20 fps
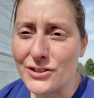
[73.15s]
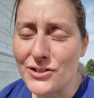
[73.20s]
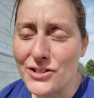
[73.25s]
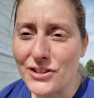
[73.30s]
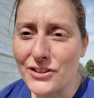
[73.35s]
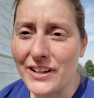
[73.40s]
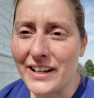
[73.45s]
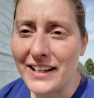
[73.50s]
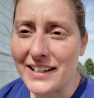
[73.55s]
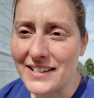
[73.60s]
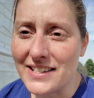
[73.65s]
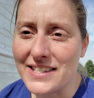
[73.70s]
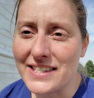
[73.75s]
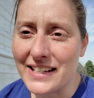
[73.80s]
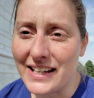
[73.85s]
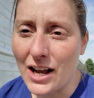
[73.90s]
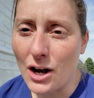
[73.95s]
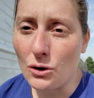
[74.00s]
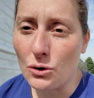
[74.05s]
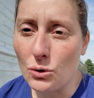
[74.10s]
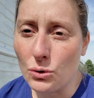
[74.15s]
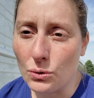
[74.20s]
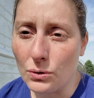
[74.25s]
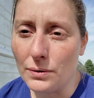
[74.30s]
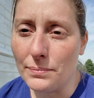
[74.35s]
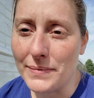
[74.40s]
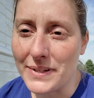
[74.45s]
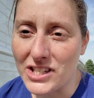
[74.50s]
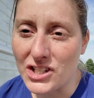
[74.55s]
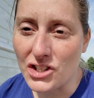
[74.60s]
so they can see how cool
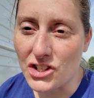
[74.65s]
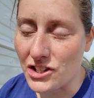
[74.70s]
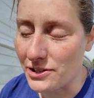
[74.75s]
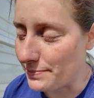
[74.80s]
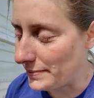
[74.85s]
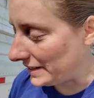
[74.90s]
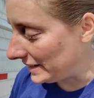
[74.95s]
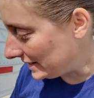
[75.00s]
Missus Schmidt